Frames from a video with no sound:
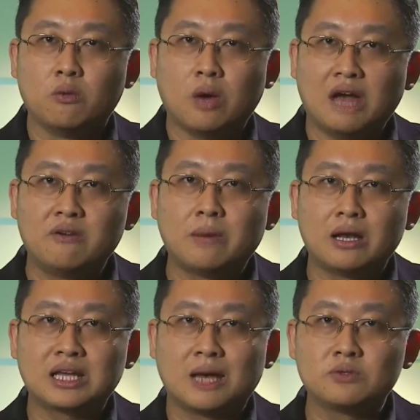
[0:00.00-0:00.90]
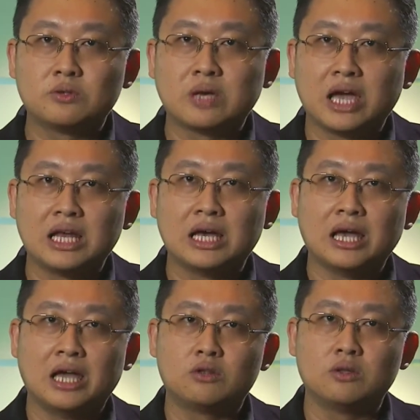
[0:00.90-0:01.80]
where everybody comes
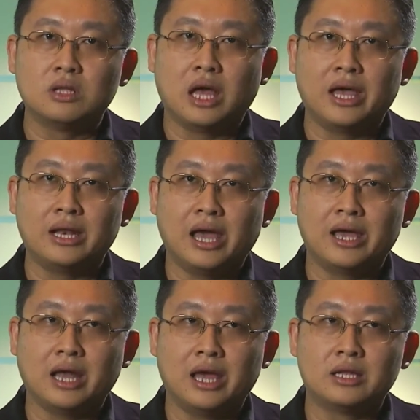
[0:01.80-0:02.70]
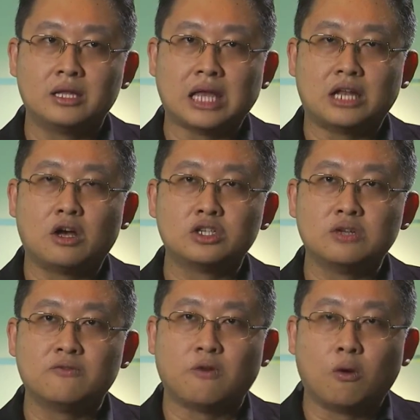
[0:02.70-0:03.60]
together and
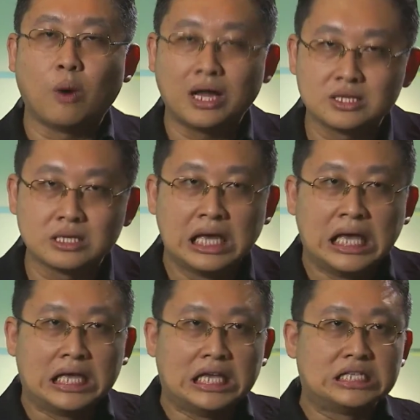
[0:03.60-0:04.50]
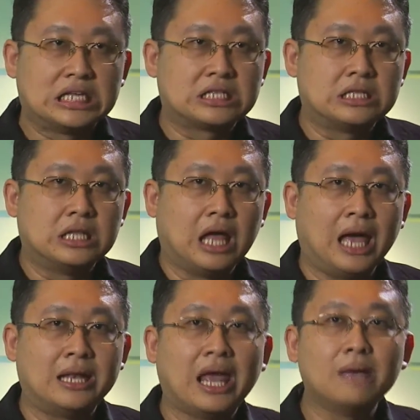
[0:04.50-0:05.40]
technology for once is a
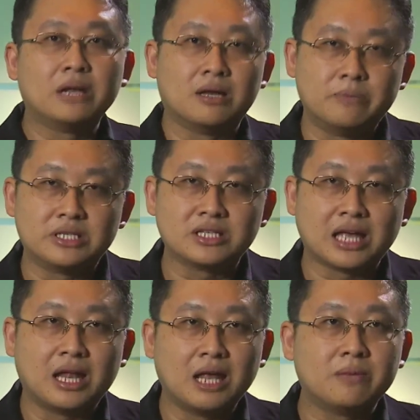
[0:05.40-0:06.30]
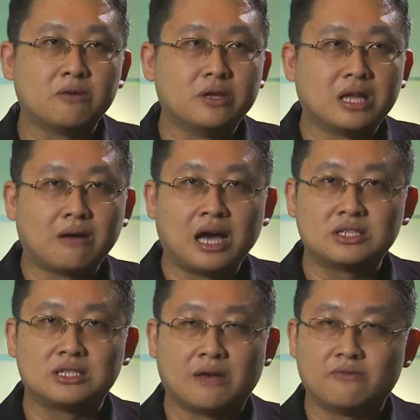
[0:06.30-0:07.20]
enabler, business enabler, without
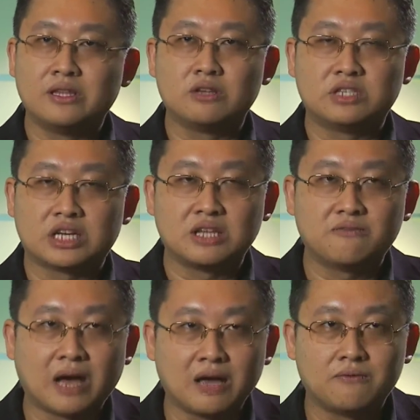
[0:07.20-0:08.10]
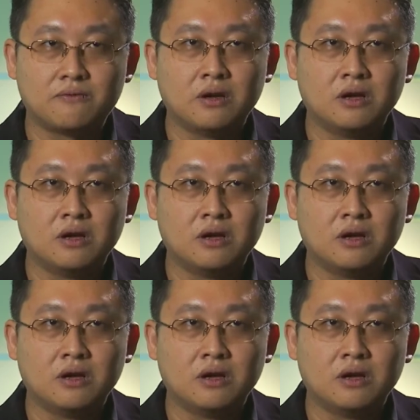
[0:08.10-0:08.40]
us having to justify